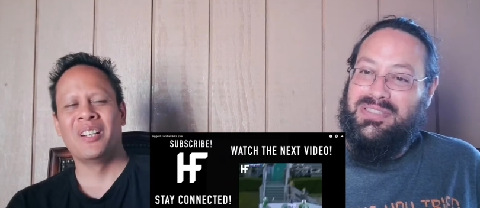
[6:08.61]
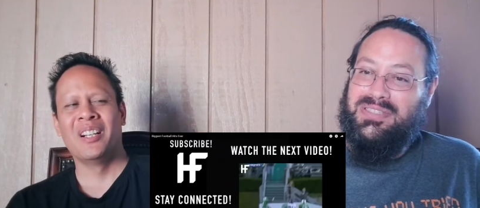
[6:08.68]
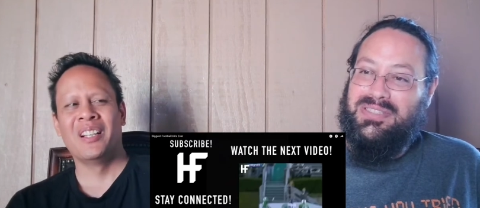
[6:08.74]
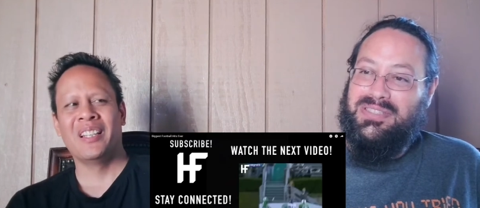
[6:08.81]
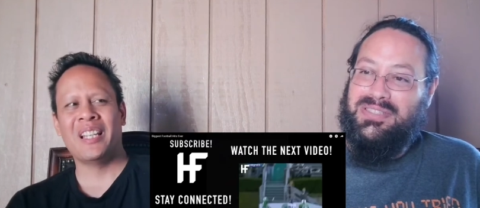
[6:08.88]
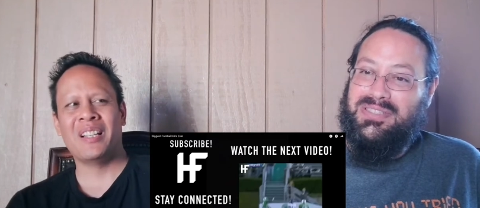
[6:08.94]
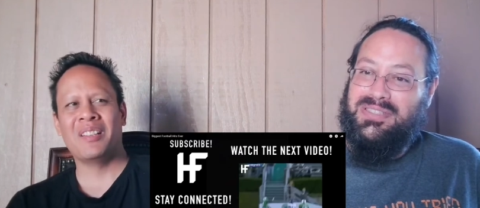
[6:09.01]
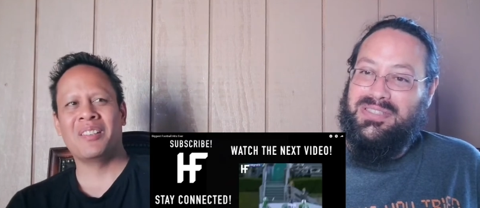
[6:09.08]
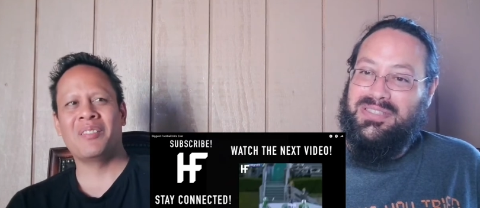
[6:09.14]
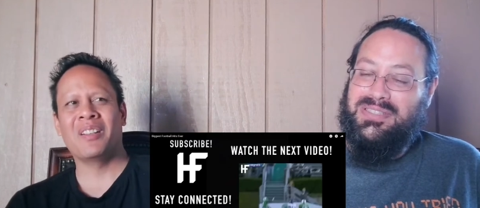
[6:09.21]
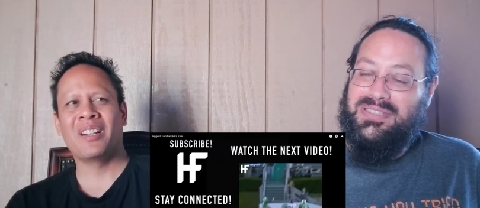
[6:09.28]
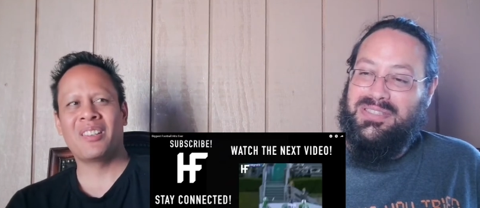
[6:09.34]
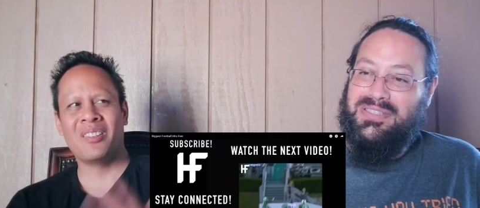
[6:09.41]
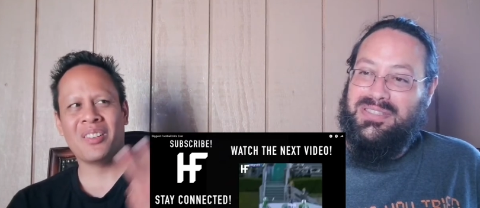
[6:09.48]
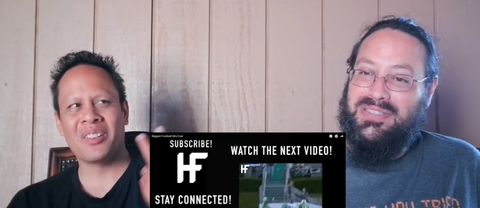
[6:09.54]
Speaker 1: That
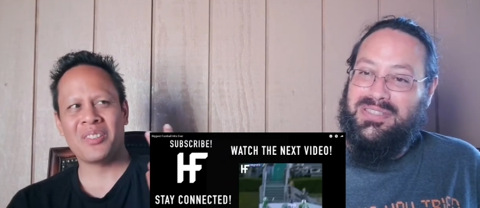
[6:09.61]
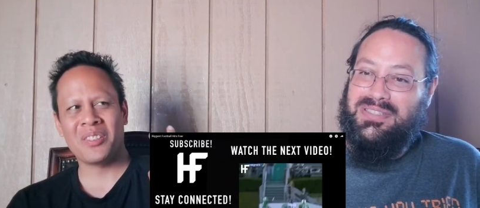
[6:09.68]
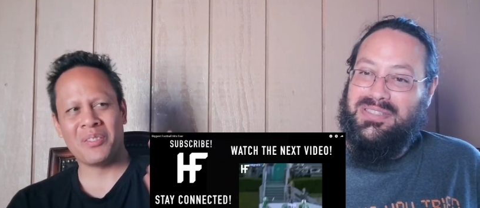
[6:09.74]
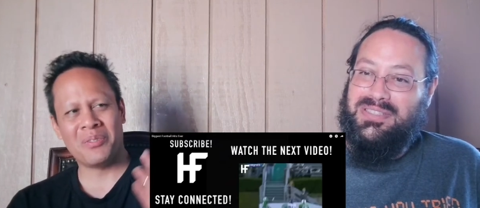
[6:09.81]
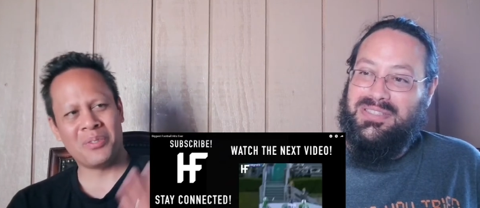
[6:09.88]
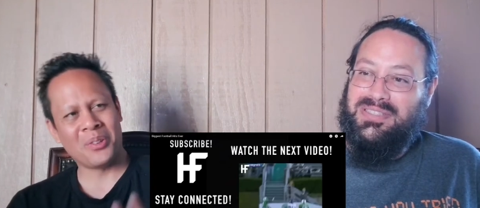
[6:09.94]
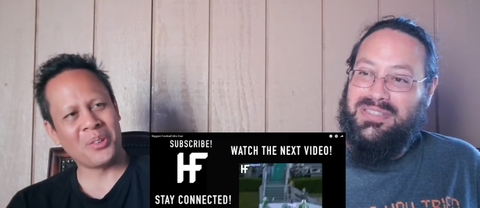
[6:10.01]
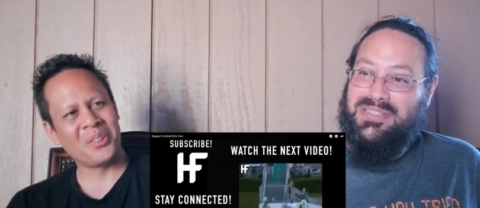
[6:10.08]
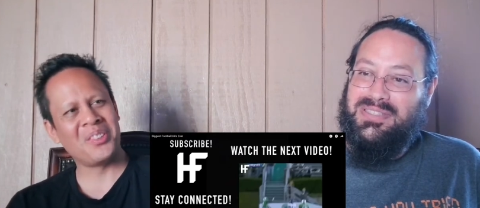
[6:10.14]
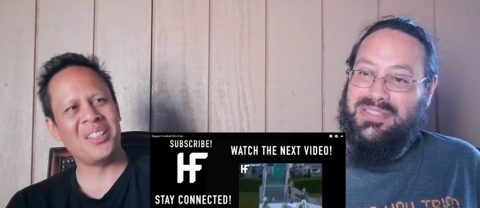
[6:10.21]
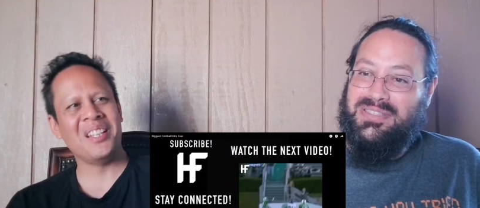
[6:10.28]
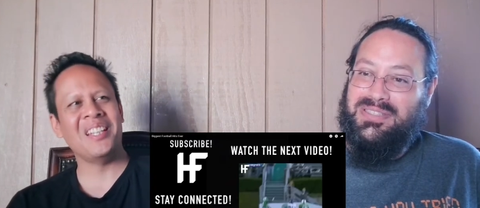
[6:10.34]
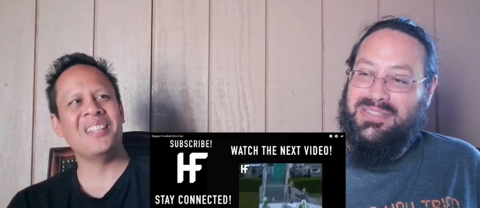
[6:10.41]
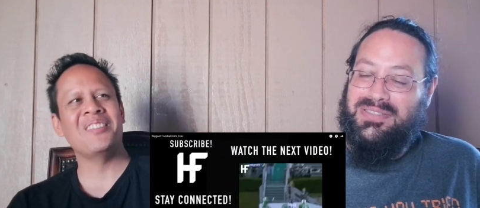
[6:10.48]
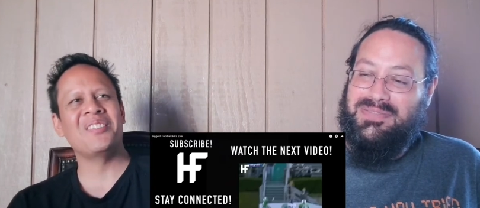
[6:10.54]
took us to fourteen
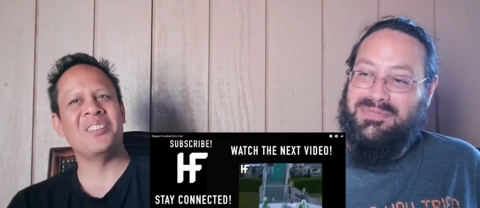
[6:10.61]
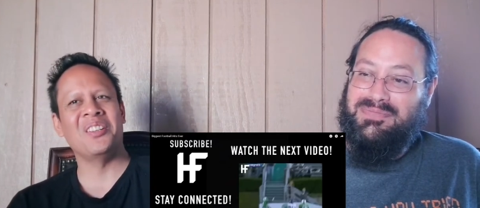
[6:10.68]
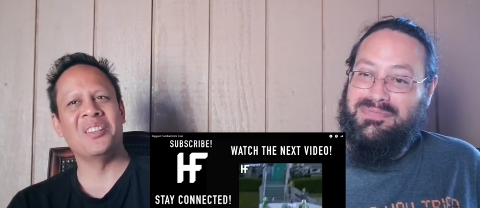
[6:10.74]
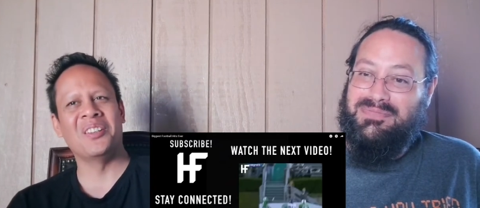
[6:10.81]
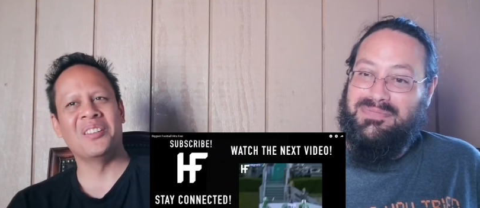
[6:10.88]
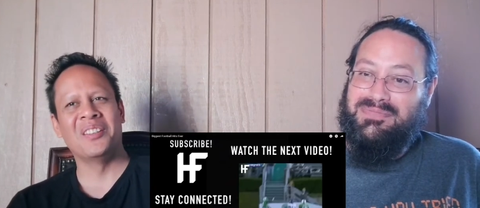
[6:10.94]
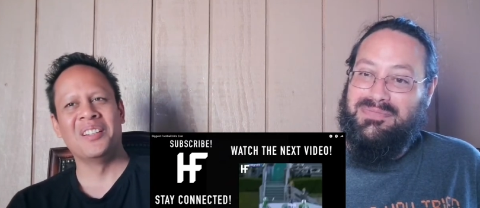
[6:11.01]
and two.